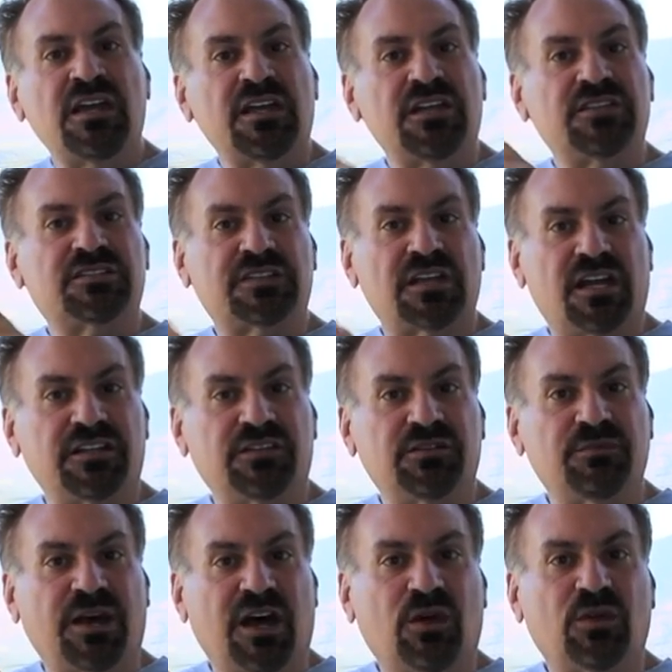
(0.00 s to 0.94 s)
inside
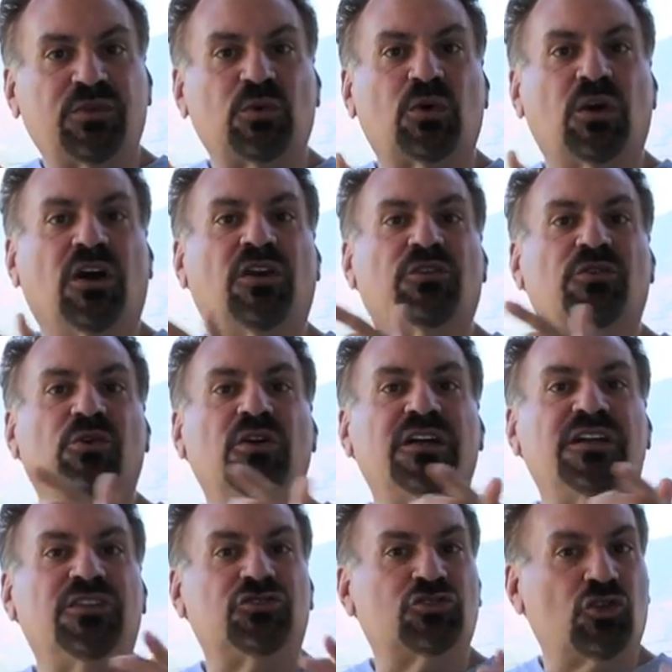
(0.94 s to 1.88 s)
the mouth or other
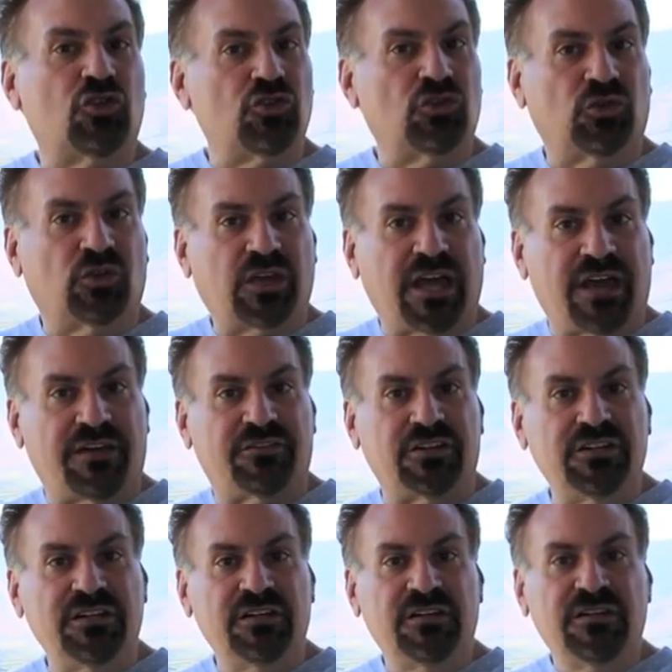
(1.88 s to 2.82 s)
internal
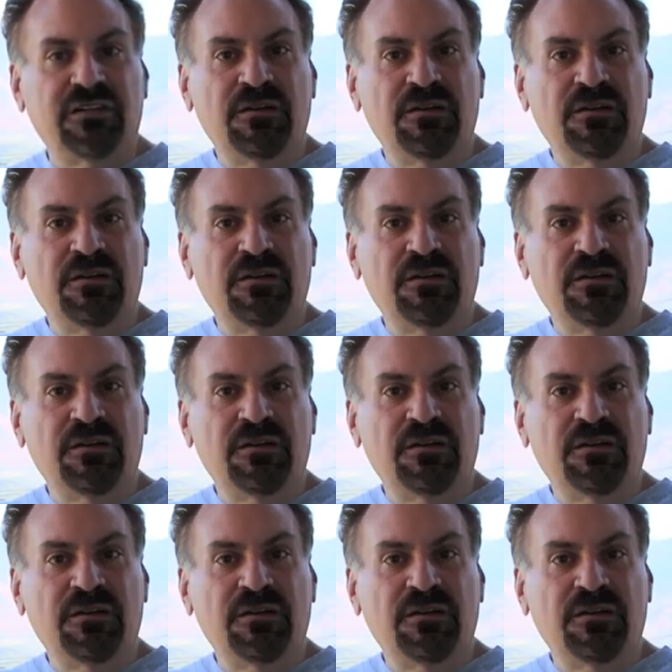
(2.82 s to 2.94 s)
cavity,